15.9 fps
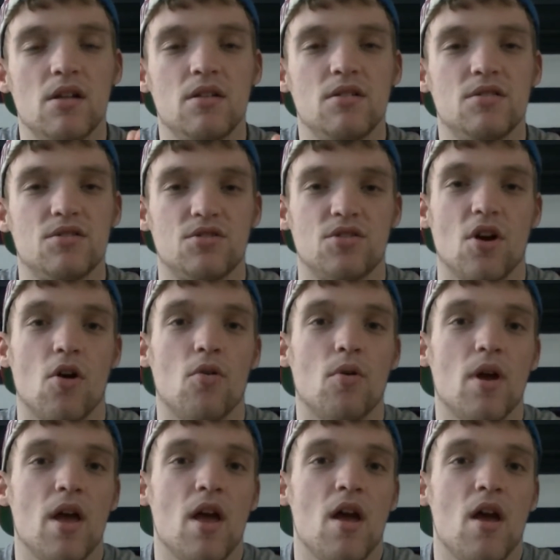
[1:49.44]

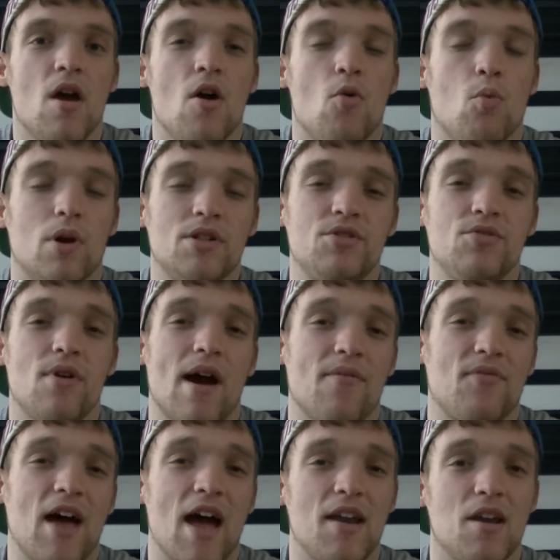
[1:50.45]
So once you
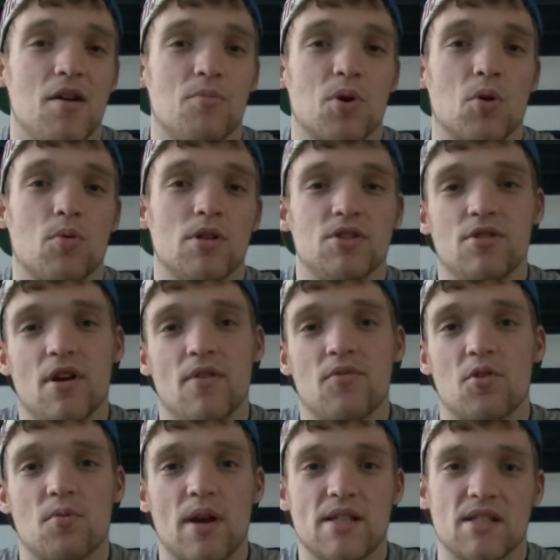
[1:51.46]
have that number, once you have
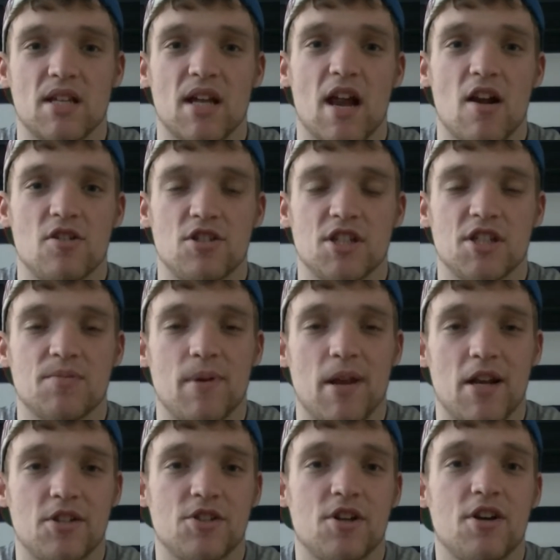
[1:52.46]
your resting energy
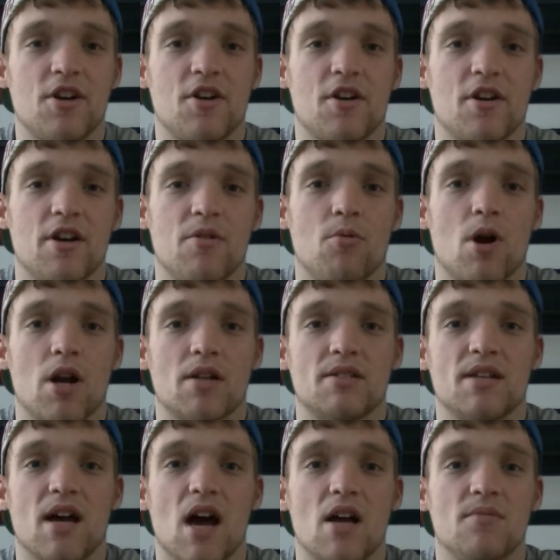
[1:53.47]
expenditure, you're going to want
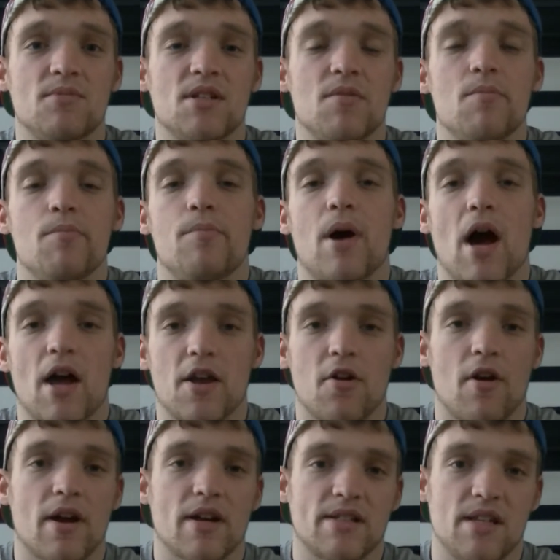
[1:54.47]
to times it by
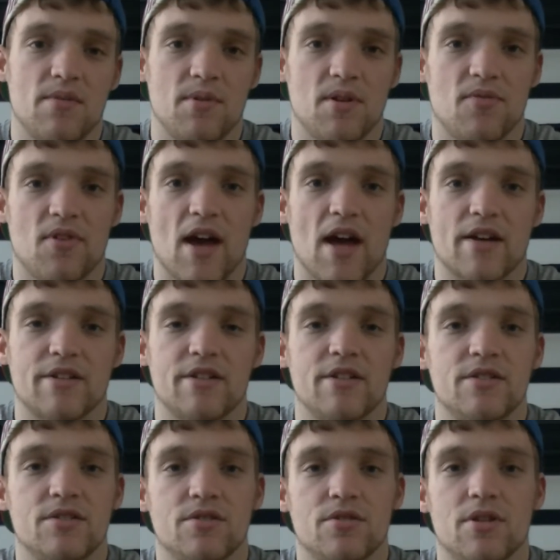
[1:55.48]
your activity
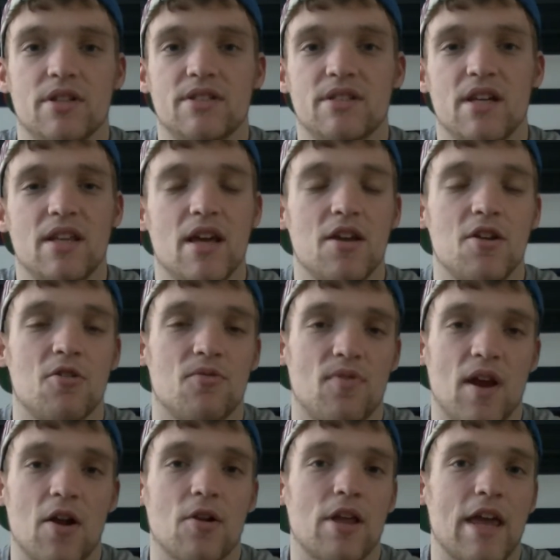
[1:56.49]
factor. So let's say that you're
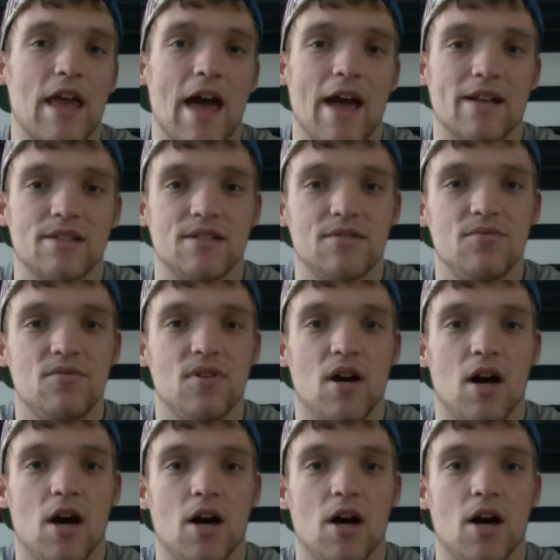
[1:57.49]
fairly active.